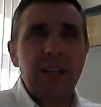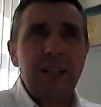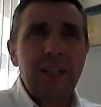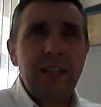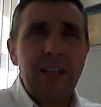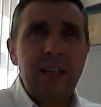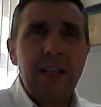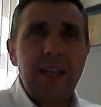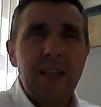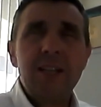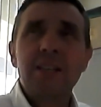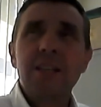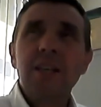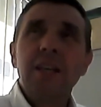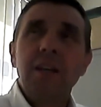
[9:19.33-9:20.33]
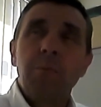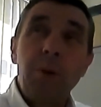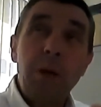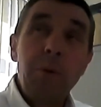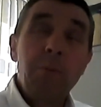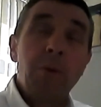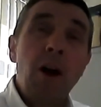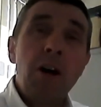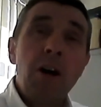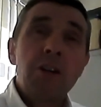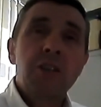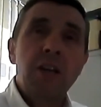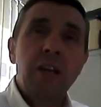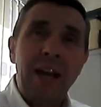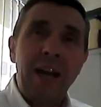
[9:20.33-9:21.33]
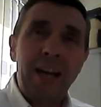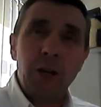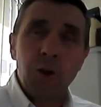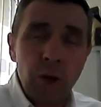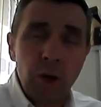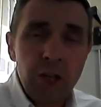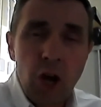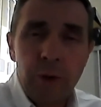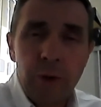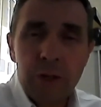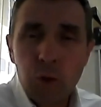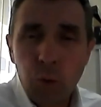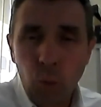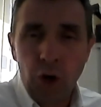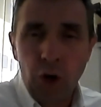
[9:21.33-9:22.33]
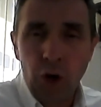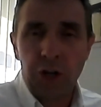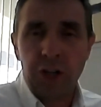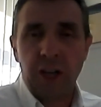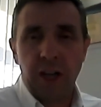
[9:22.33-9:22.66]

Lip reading: is people asking, how do I know it's working?